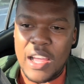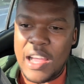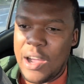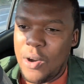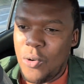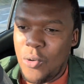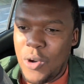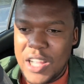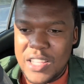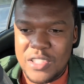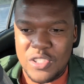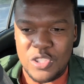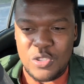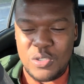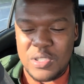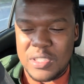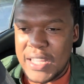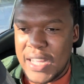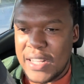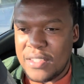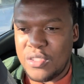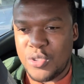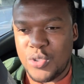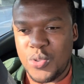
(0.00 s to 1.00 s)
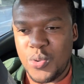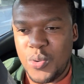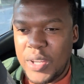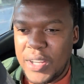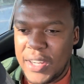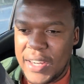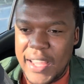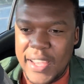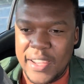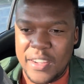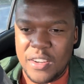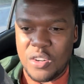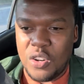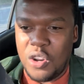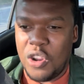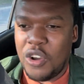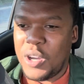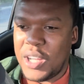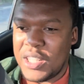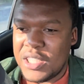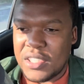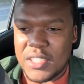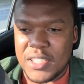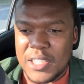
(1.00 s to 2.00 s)
once you start doing like
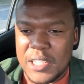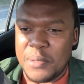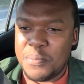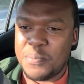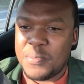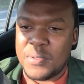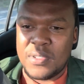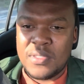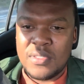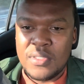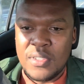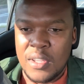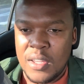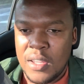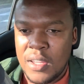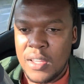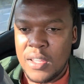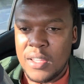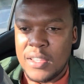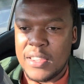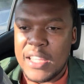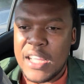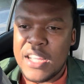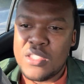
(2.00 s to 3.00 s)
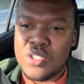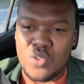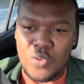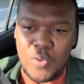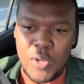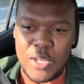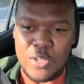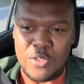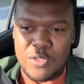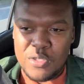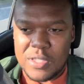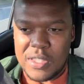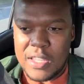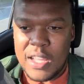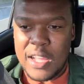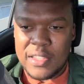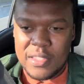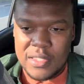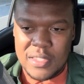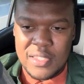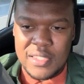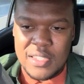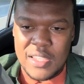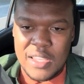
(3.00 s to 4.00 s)
longer trips, that's when you start
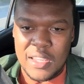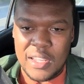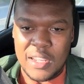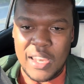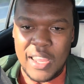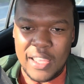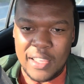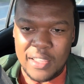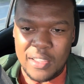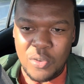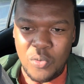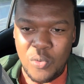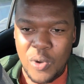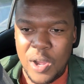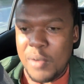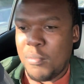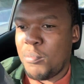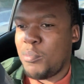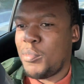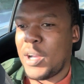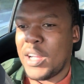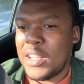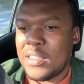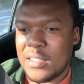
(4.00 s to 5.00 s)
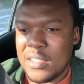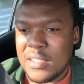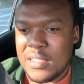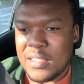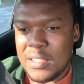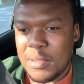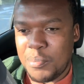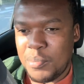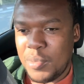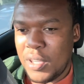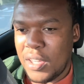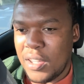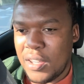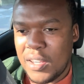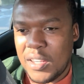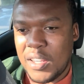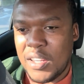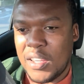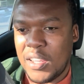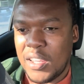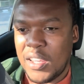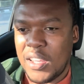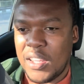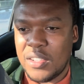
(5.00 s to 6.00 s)
seeing like one bar
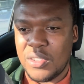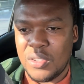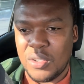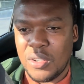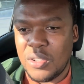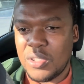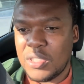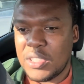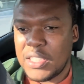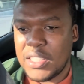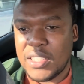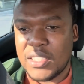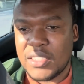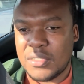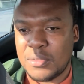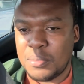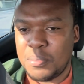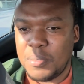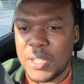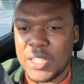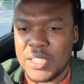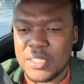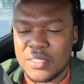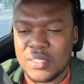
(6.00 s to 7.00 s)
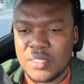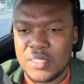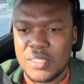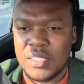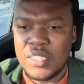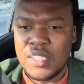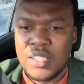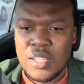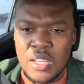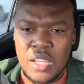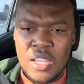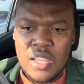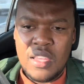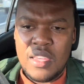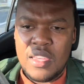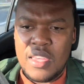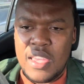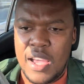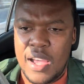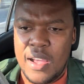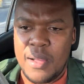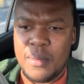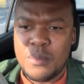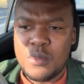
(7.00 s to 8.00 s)
disappearing and all that. But
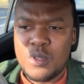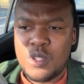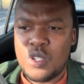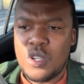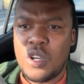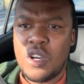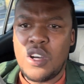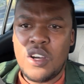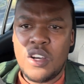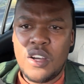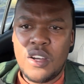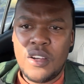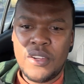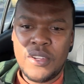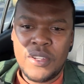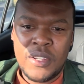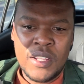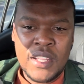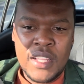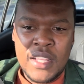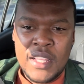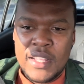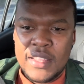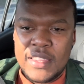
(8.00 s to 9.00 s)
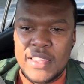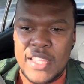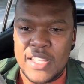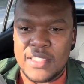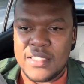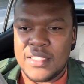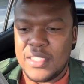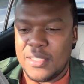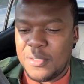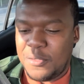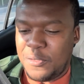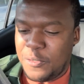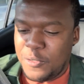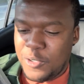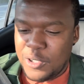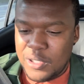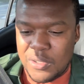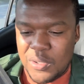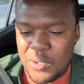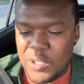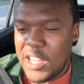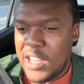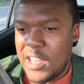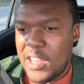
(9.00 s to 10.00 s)
yeah, so that's it for
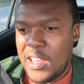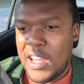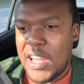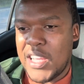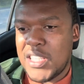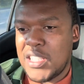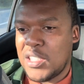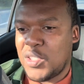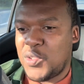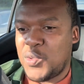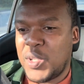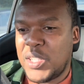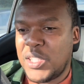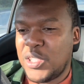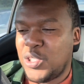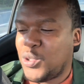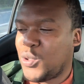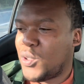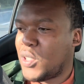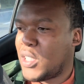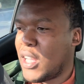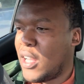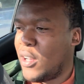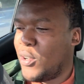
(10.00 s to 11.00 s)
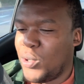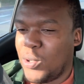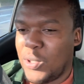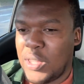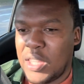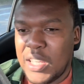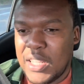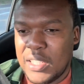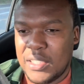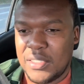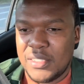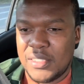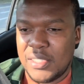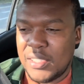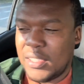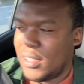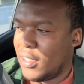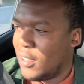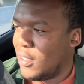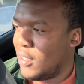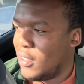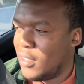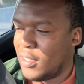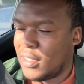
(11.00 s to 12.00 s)
today. I just wanted to tell you that
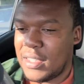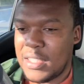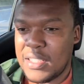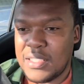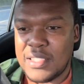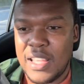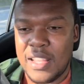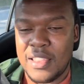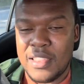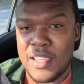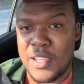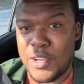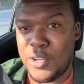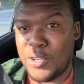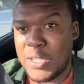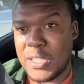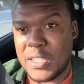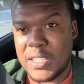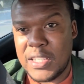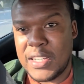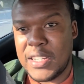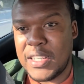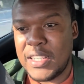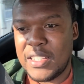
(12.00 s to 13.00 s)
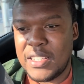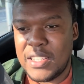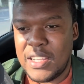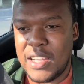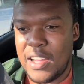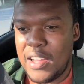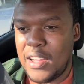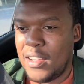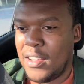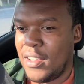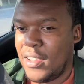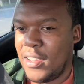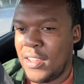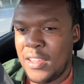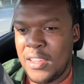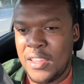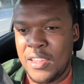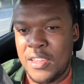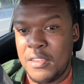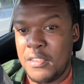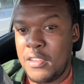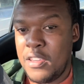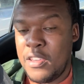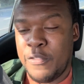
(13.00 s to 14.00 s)
the Sandero is a great car.
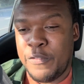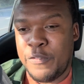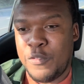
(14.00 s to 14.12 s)
if